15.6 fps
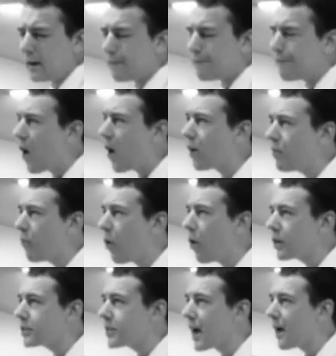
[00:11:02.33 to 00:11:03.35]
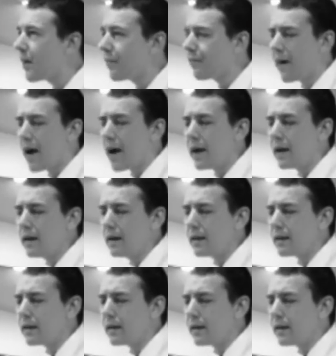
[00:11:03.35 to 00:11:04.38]
Far more terrifying
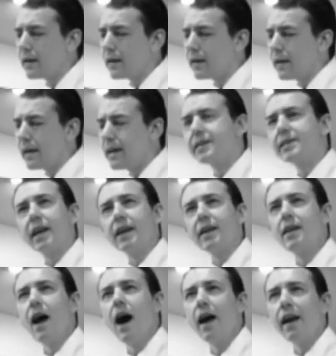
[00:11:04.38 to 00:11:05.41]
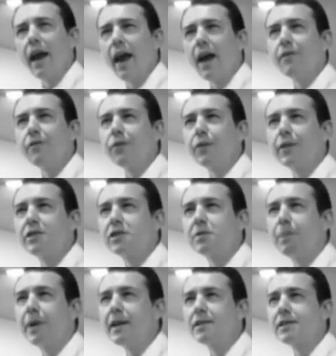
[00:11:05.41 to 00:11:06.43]
is that not every
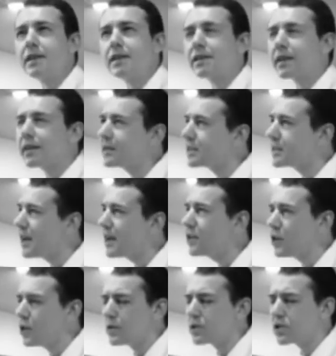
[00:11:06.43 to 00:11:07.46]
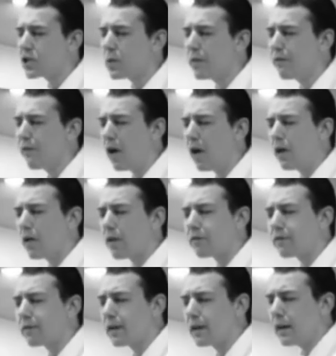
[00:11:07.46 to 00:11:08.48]
species continues to evolve.
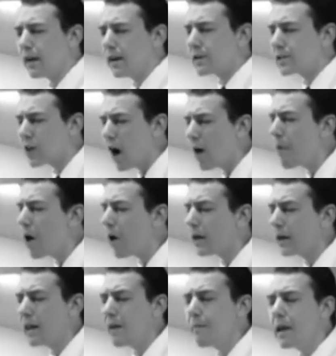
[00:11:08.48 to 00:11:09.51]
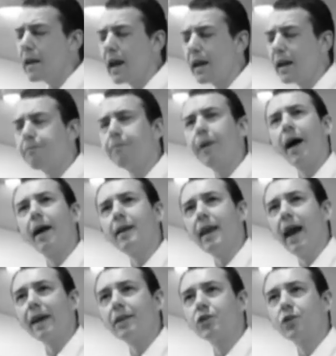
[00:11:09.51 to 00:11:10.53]
Some are eliminated by
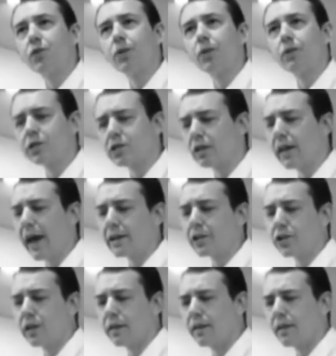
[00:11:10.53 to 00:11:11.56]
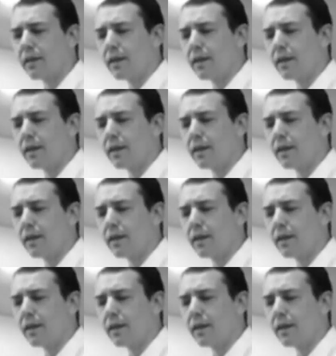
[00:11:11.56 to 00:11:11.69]
natural selection.